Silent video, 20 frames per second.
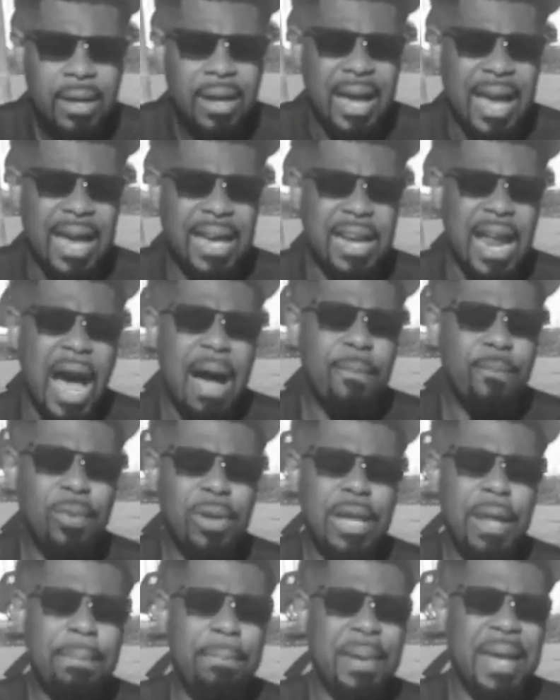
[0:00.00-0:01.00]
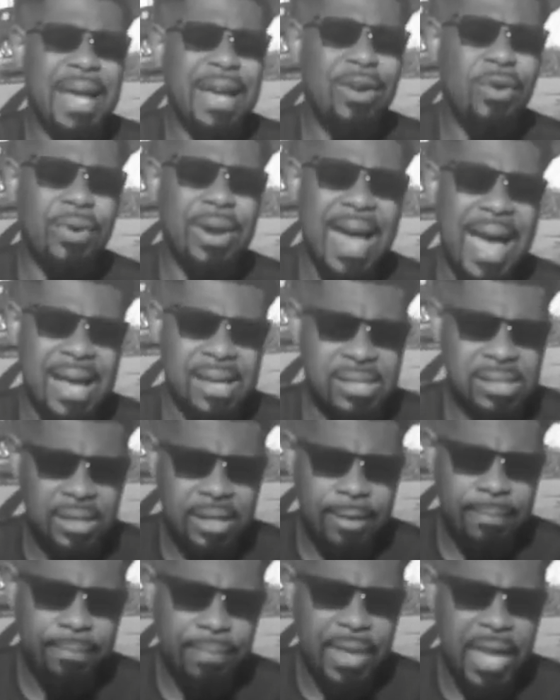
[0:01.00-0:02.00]
And I'm really big on
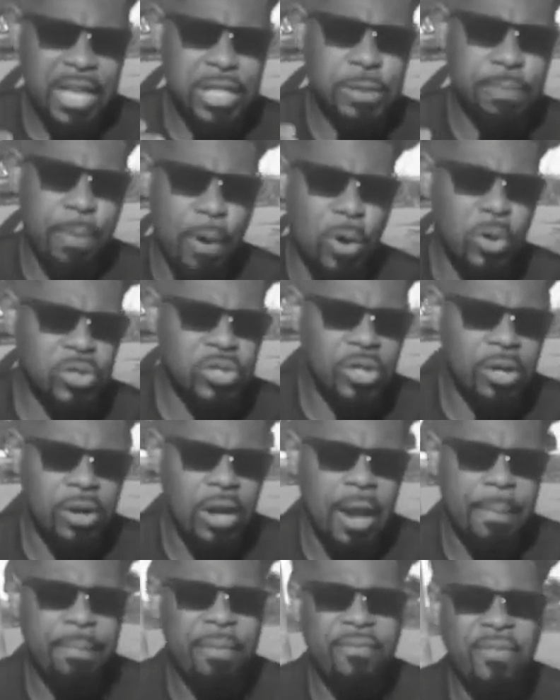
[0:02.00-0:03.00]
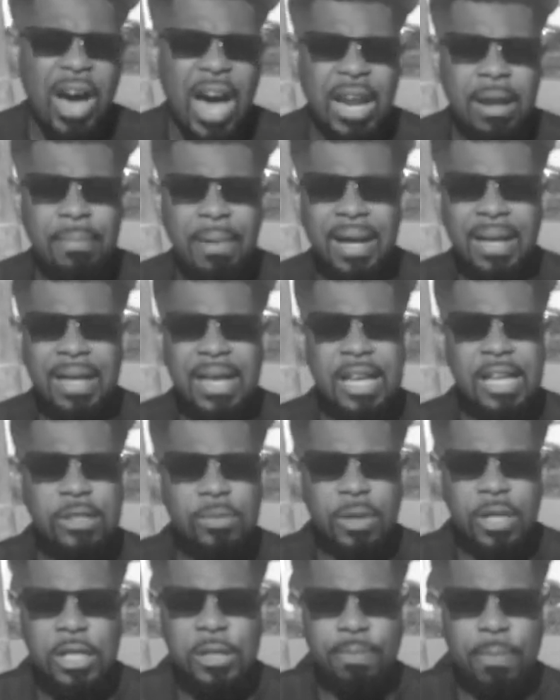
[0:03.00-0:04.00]
actually exposure and providing my kids
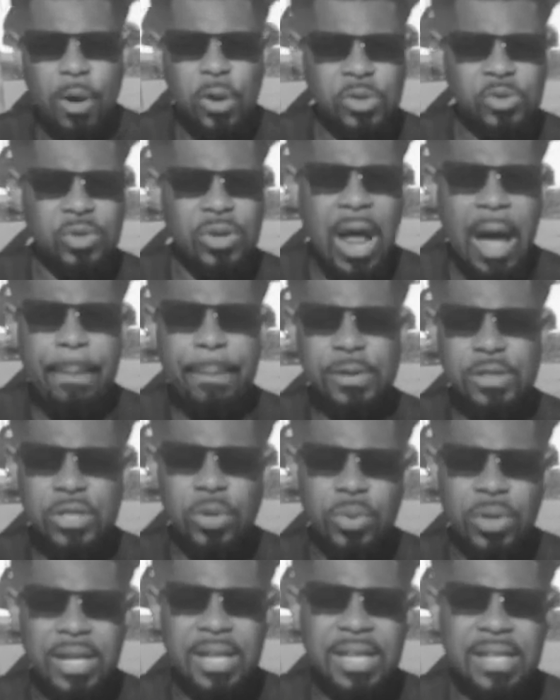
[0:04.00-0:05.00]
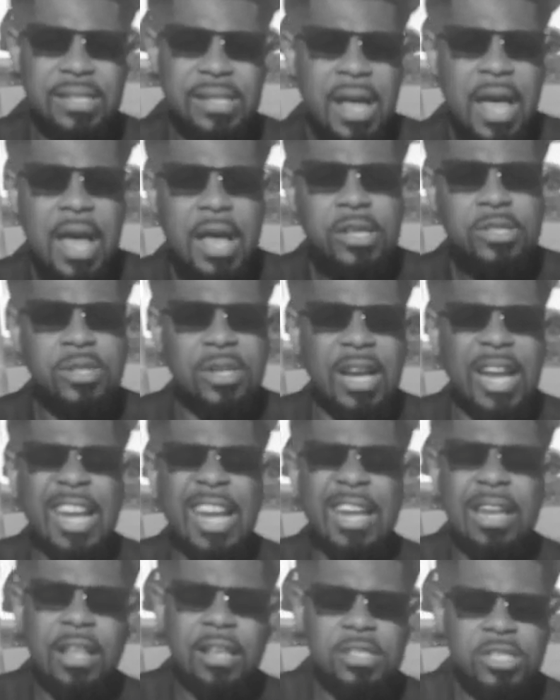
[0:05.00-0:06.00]
with exposure and opportunities so
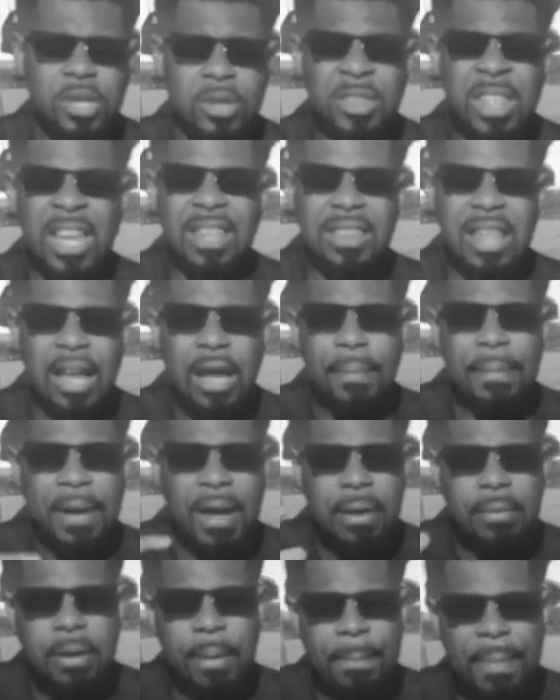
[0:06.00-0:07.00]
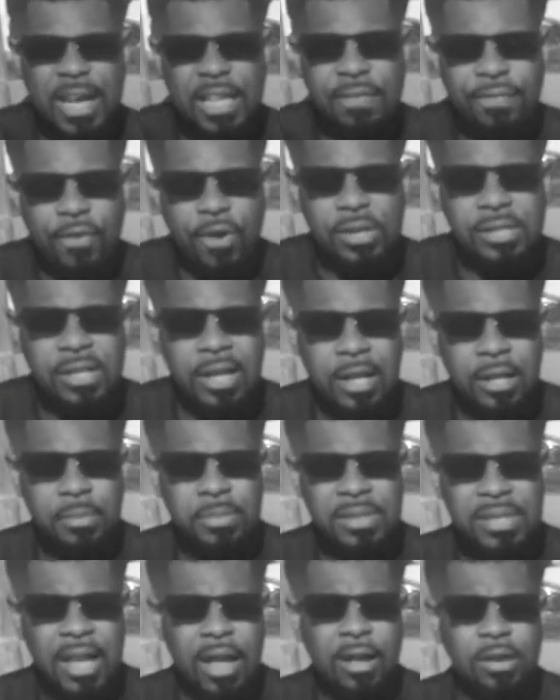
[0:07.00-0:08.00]
that they can become the best version of
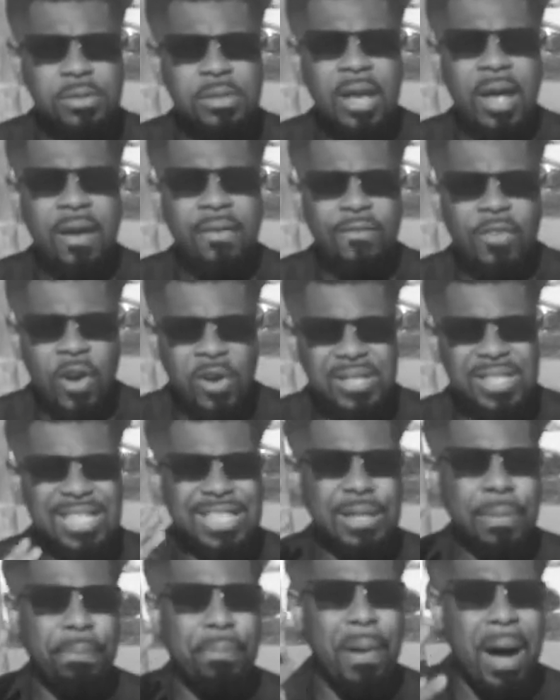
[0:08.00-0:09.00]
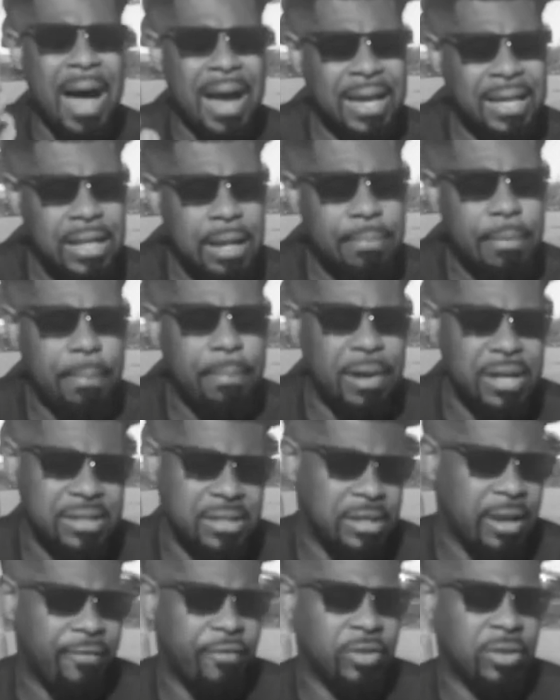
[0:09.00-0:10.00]
themselves versus buying them a bunch
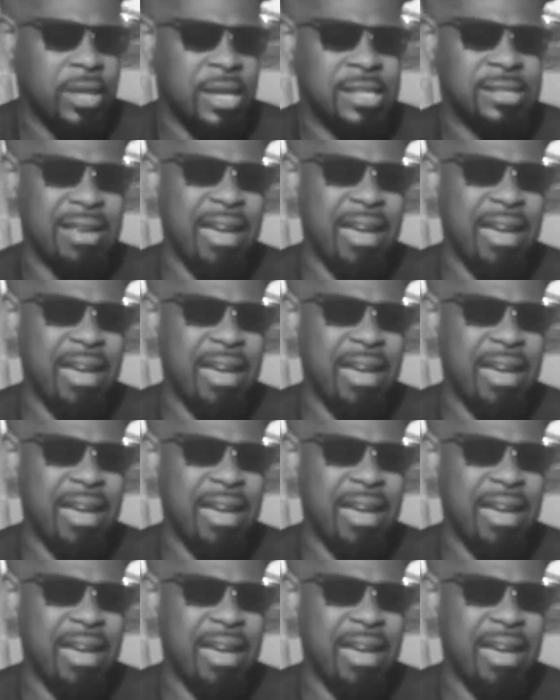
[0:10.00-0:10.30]
of different things,